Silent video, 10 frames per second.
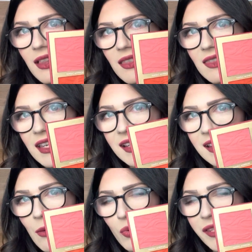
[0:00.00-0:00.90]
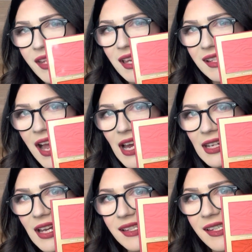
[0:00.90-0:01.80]
This I would say is a
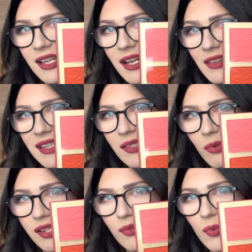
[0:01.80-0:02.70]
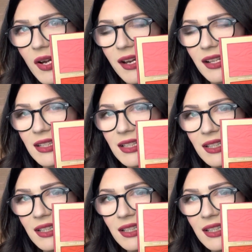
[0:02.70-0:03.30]
highlighter, and this one as well.